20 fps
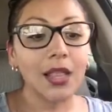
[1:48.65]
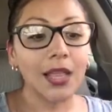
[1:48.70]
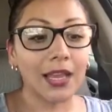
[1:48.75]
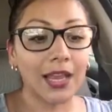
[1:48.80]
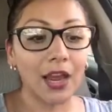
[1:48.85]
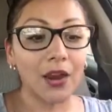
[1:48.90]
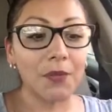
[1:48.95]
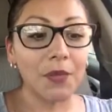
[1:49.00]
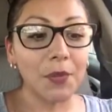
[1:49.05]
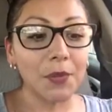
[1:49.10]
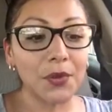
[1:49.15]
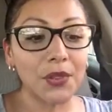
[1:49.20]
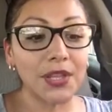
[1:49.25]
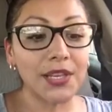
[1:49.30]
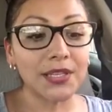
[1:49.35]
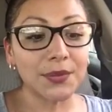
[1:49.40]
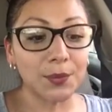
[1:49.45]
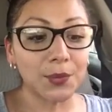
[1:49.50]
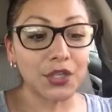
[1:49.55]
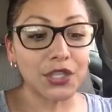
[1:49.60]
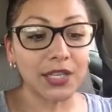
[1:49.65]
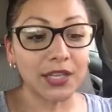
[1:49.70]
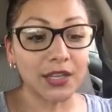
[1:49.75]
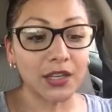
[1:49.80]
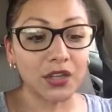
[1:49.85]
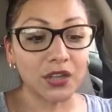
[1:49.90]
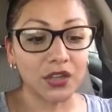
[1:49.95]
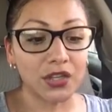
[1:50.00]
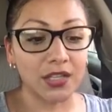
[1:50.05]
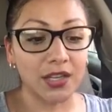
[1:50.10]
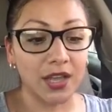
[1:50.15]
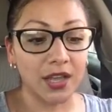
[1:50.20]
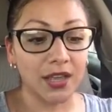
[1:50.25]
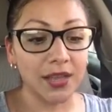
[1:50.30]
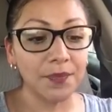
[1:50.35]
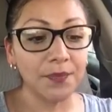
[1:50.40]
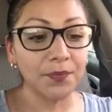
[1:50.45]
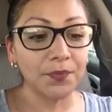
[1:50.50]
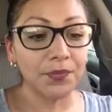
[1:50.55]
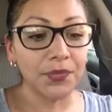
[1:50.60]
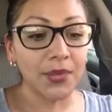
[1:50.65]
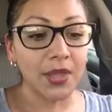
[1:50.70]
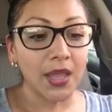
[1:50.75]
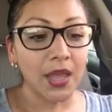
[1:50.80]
Like, I remember this particular time,